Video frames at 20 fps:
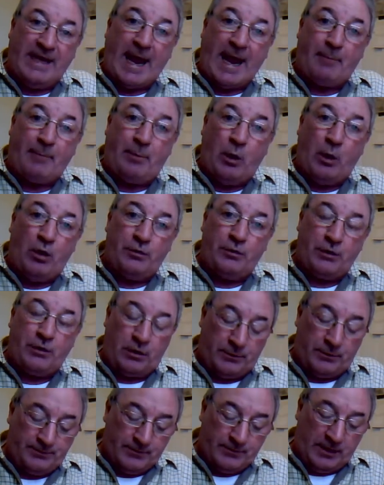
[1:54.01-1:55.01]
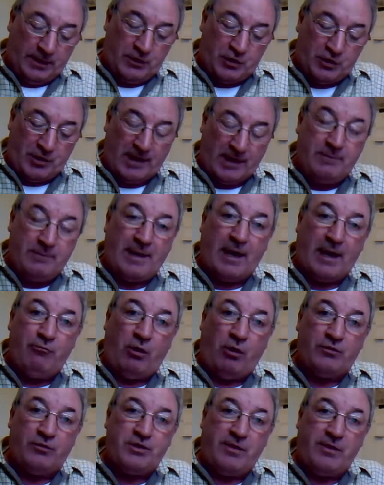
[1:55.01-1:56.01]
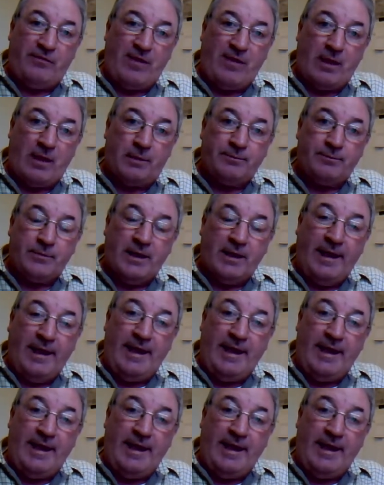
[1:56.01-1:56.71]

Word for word: Capono, uh, trained by Roger Fell.